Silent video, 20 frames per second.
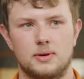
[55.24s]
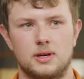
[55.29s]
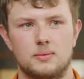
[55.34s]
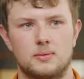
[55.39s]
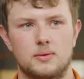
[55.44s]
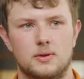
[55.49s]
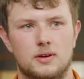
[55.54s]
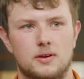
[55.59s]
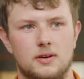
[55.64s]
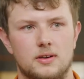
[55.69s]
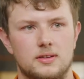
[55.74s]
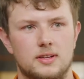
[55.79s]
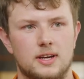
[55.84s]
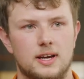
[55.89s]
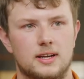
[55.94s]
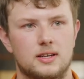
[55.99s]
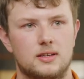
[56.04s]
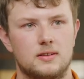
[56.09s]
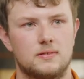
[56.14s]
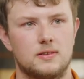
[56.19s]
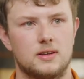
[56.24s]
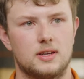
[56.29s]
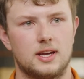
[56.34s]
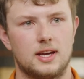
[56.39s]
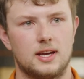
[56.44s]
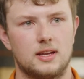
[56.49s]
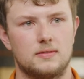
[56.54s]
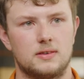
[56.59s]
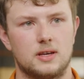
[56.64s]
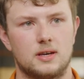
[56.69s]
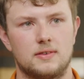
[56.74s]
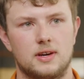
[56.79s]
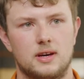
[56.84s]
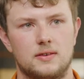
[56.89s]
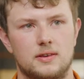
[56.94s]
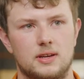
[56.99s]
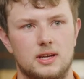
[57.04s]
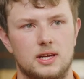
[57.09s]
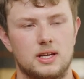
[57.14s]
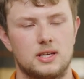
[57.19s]
people to contact if you need, if you ever have
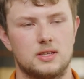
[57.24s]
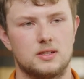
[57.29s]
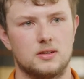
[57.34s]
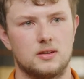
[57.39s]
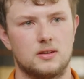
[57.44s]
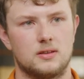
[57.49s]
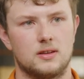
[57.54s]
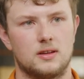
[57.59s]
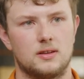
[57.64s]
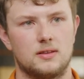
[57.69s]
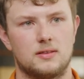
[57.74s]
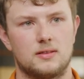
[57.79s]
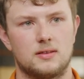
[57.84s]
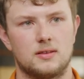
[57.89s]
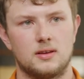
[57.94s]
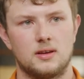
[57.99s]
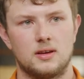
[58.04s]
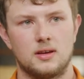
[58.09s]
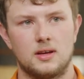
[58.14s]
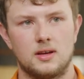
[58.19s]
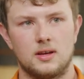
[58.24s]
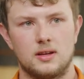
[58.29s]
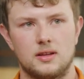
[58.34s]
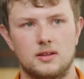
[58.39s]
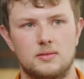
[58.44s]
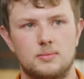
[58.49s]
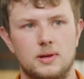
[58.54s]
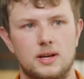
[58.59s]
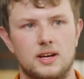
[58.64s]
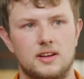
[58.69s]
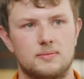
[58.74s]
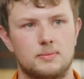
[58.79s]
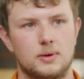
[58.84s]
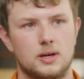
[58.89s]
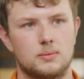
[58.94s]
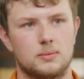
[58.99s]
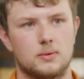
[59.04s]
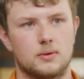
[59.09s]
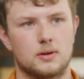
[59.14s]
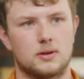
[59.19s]
any issues, there's plenty of
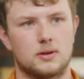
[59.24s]
people to